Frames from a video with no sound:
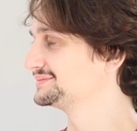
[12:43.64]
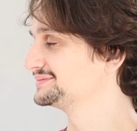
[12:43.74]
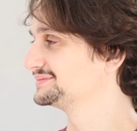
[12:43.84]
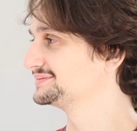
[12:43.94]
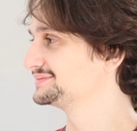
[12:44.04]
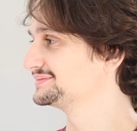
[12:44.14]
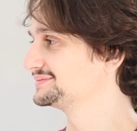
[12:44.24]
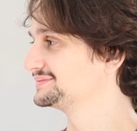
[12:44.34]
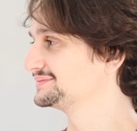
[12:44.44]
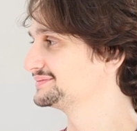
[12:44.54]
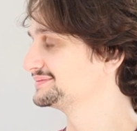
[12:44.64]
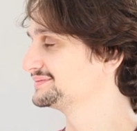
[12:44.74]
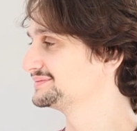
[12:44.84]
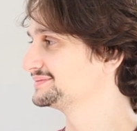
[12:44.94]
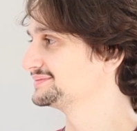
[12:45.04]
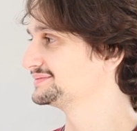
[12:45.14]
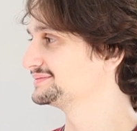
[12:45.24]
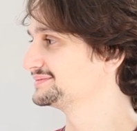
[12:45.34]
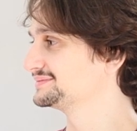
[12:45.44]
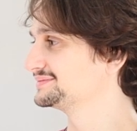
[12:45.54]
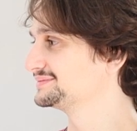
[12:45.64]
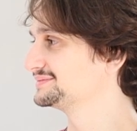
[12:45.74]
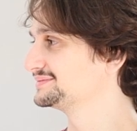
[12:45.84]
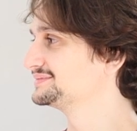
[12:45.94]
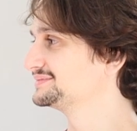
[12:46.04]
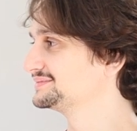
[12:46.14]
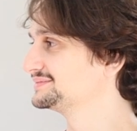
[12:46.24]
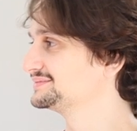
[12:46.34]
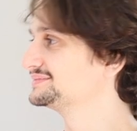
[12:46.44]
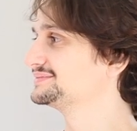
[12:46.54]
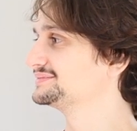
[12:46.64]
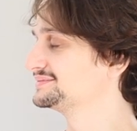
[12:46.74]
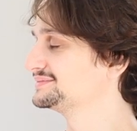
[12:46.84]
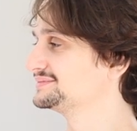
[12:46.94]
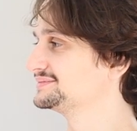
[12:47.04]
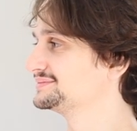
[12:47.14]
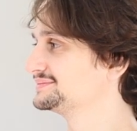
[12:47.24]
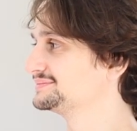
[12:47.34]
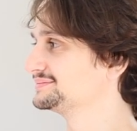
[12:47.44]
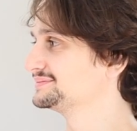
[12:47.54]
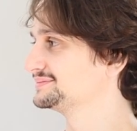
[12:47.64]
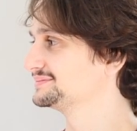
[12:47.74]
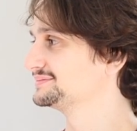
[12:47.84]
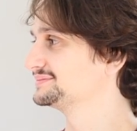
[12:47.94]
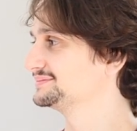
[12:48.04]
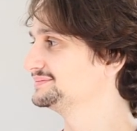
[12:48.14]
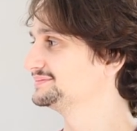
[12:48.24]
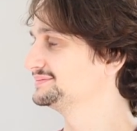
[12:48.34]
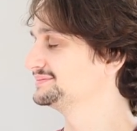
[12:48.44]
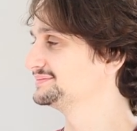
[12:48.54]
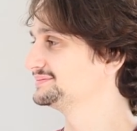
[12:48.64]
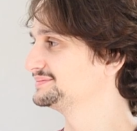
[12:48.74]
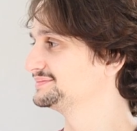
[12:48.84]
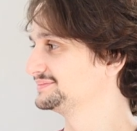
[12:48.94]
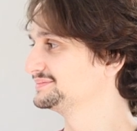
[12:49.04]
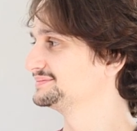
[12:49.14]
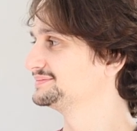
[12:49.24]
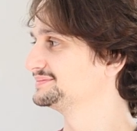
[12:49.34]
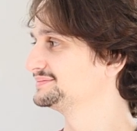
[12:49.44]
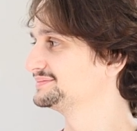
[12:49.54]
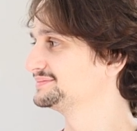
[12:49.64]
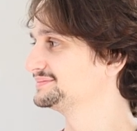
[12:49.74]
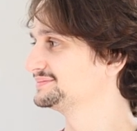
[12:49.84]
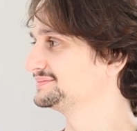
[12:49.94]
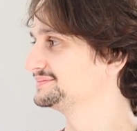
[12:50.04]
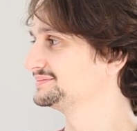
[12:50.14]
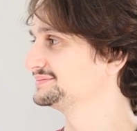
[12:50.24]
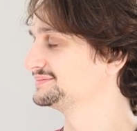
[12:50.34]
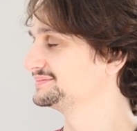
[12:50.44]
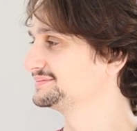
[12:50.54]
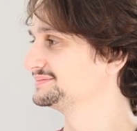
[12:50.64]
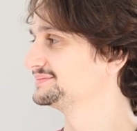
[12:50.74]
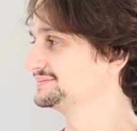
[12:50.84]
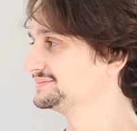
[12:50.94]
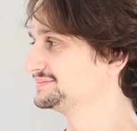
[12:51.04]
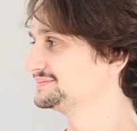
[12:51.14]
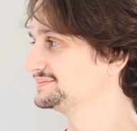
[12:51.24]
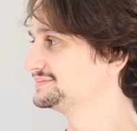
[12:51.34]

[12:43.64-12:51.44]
(not speaking)